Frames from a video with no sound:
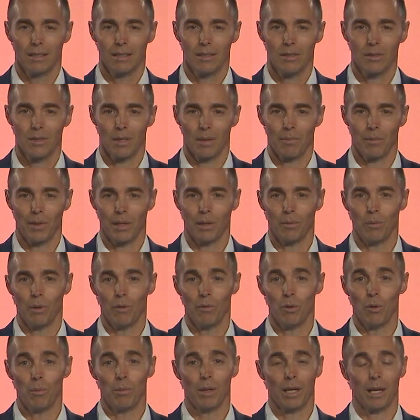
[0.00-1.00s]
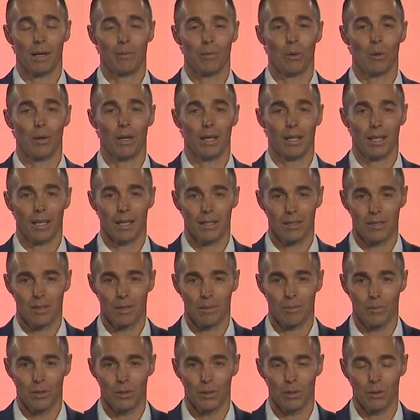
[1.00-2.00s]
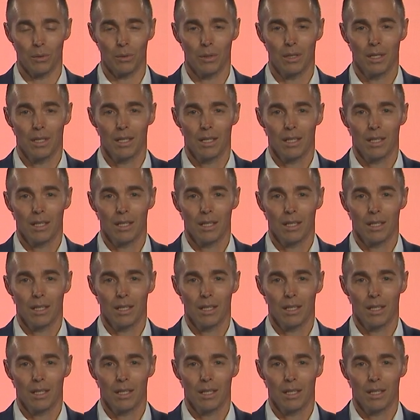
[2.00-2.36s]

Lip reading: something we've all become quite accustomed to.